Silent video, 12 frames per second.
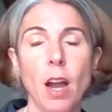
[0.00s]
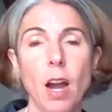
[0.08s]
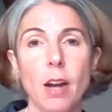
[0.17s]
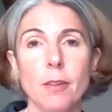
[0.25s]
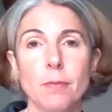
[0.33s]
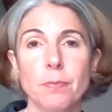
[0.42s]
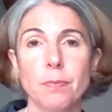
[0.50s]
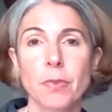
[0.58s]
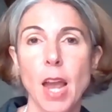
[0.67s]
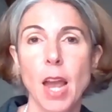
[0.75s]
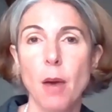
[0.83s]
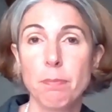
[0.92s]

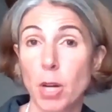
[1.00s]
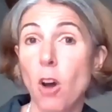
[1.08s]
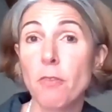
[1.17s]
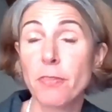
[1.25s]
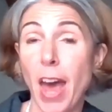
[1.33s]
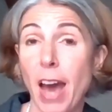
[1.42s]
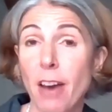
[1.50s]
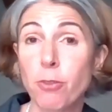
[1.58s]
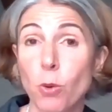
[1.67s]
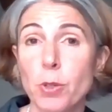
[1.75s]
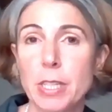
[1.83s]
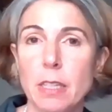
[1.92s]
But of that
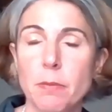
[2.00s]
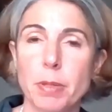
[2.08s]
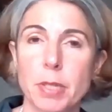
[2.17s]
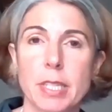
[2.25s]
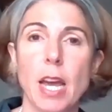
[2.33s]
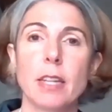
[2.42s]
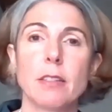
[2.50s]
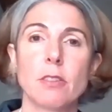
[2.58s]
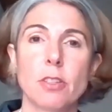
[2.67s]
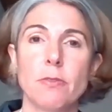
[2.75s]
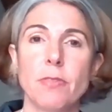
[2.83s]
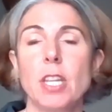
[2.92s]

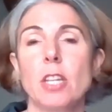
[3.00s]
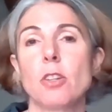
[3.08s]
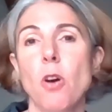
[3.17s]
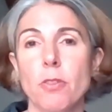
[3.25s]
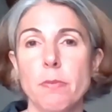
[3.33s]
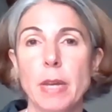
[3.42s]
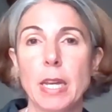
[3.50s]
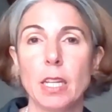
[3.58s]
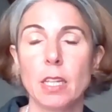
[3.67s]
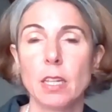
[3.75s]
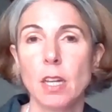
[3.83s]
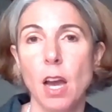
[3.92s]
40% of the economy,